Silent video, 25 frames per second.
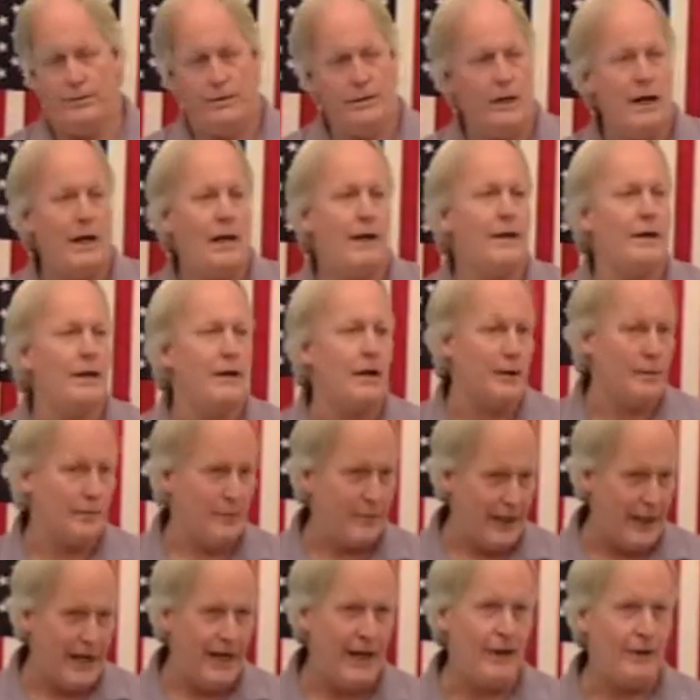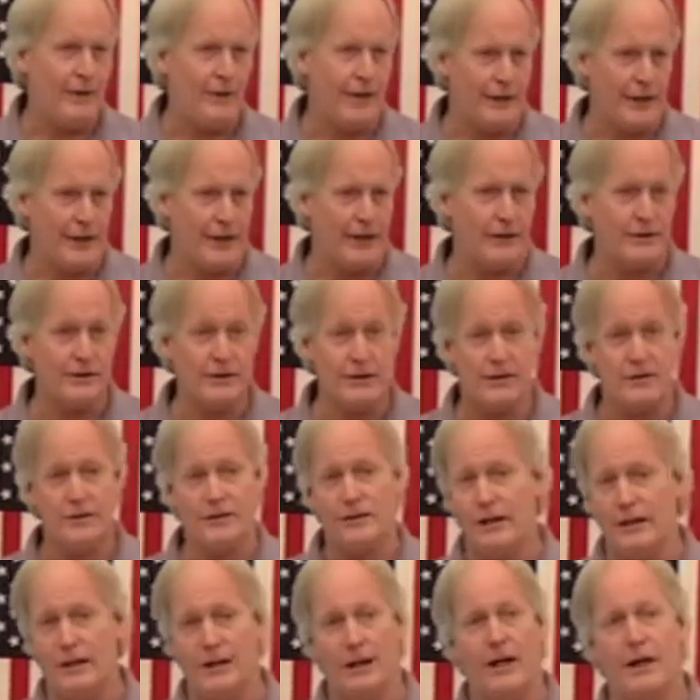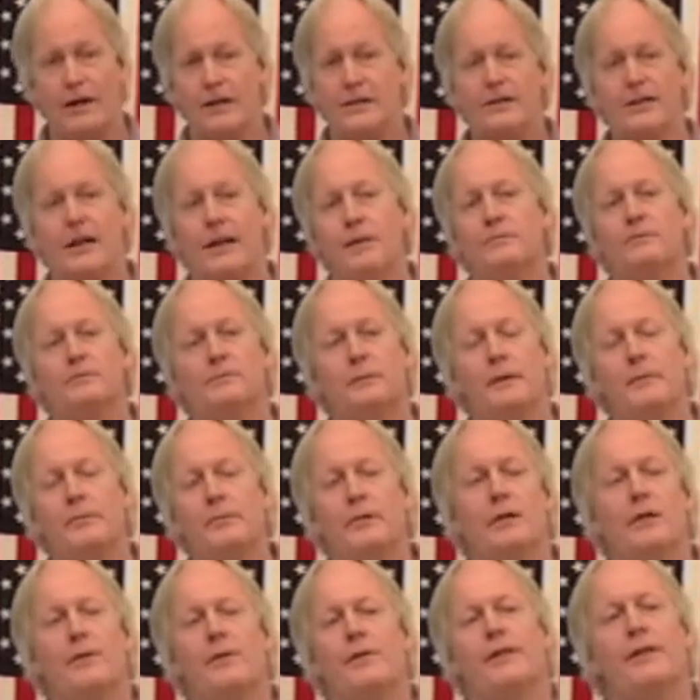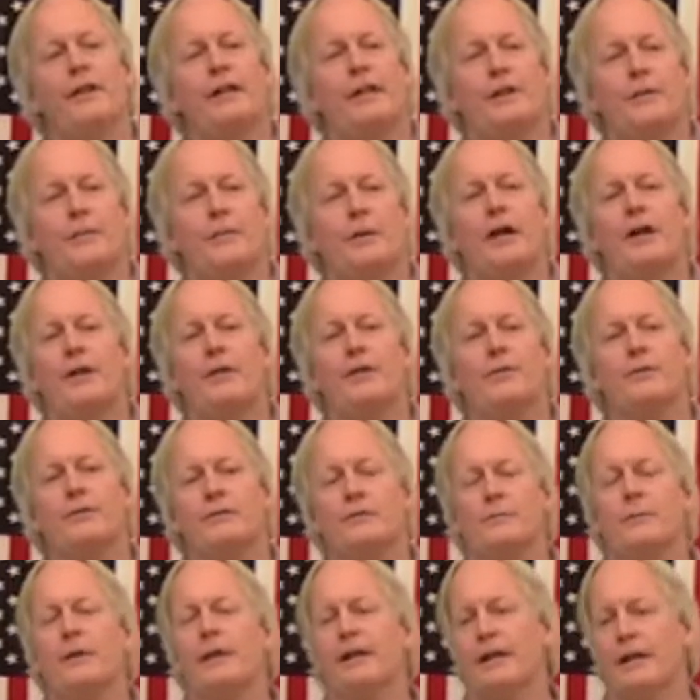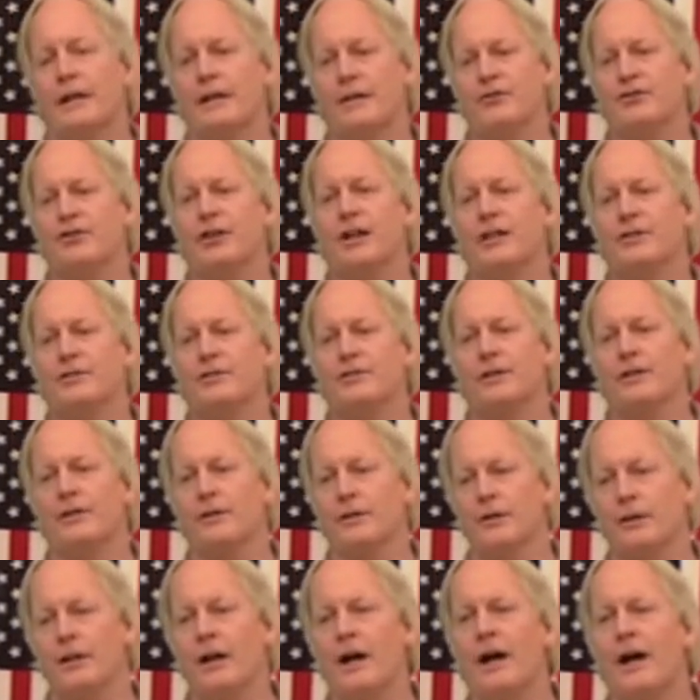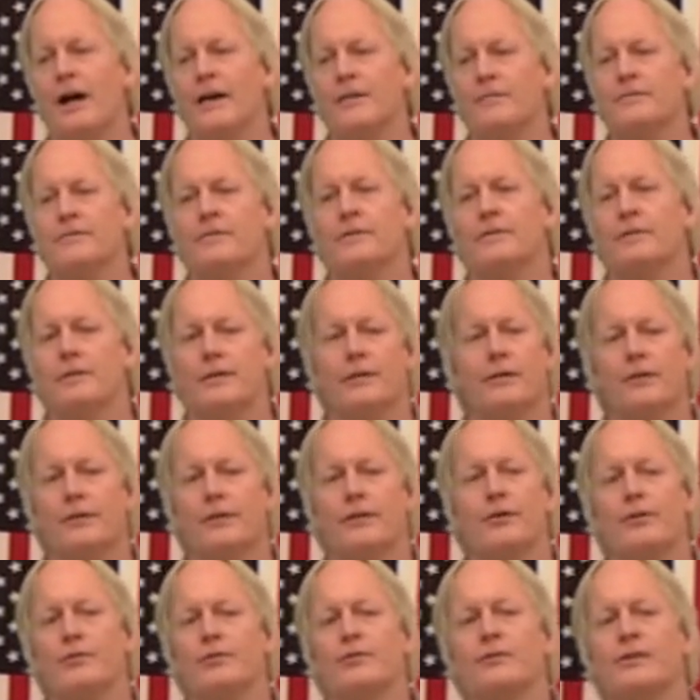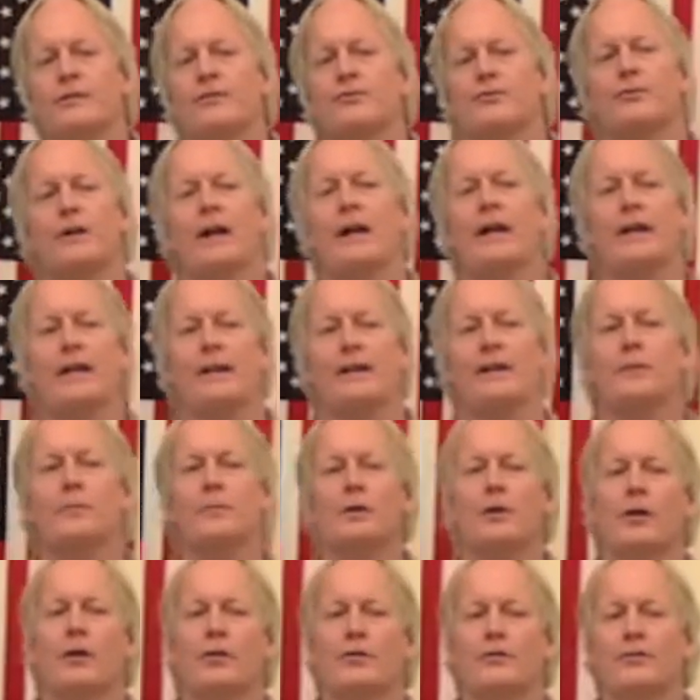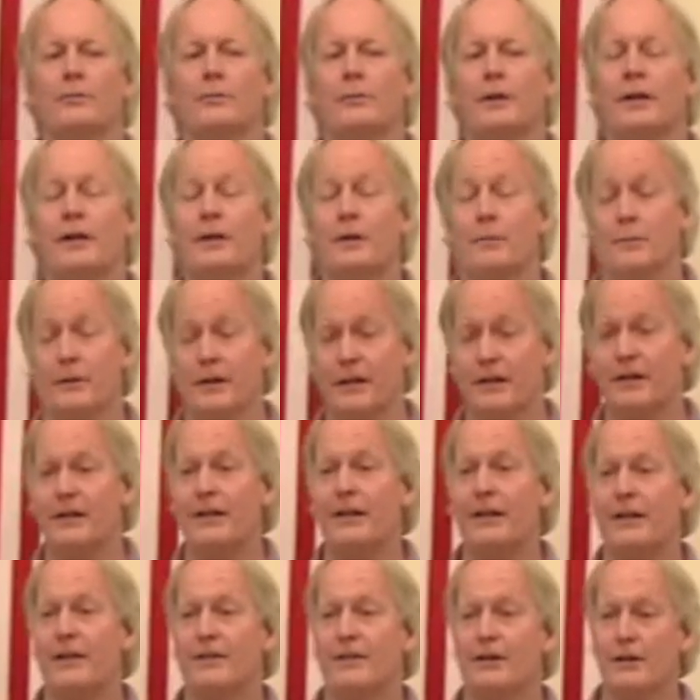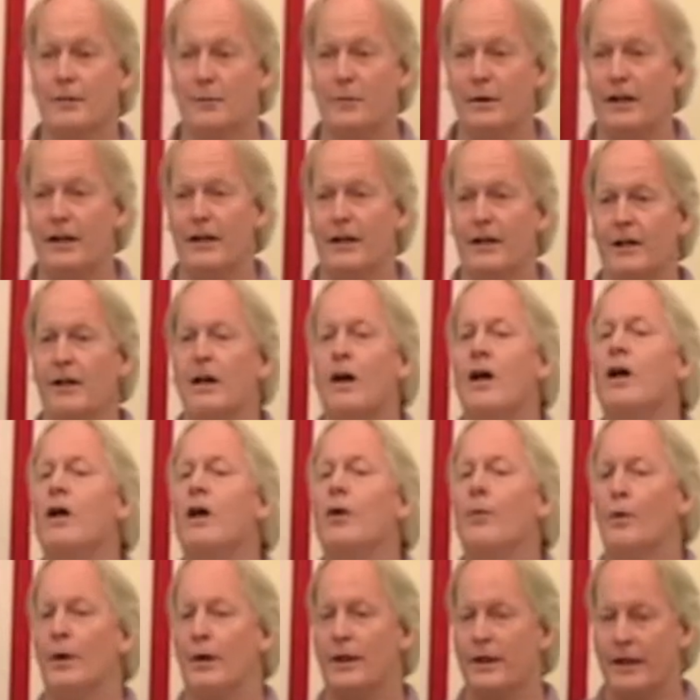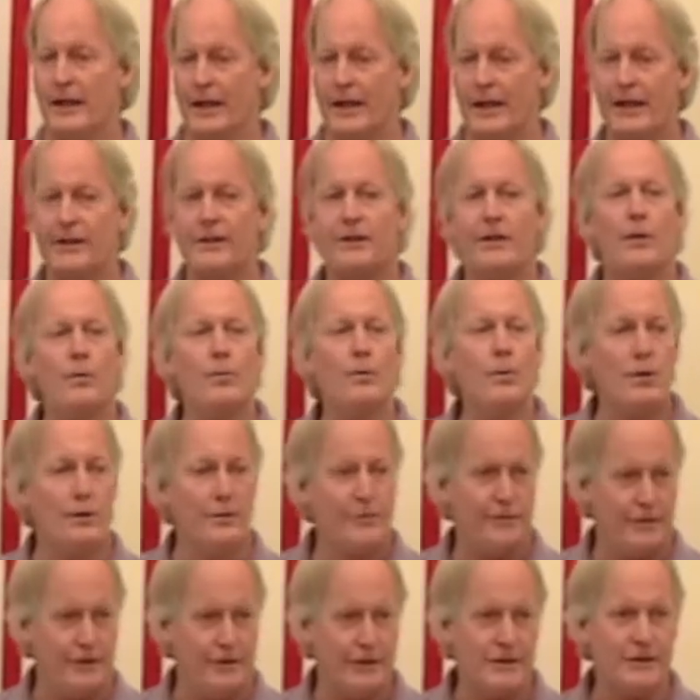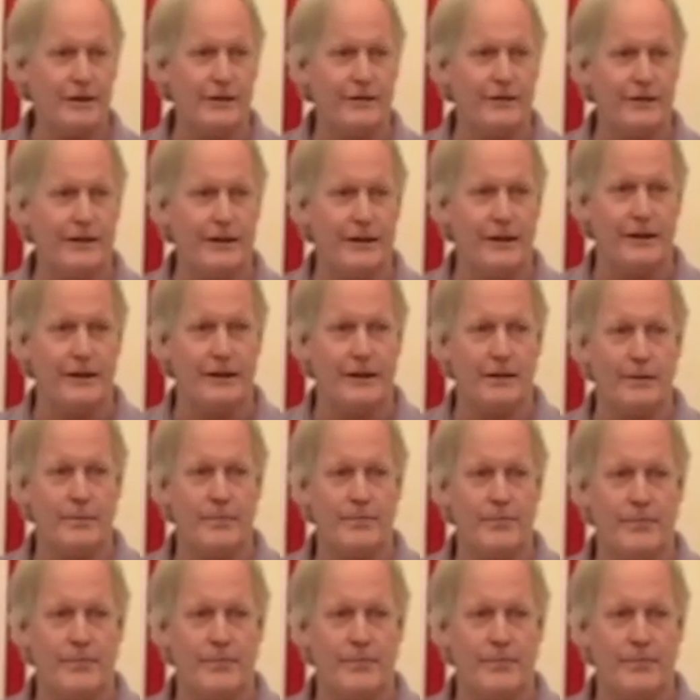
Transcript: not a bad thing, just a lot of times people don't think about you as making a change in their lives. You're just dragging them along to a meeting, but at the end of the meeting, when they get that warm fuzzy feeling,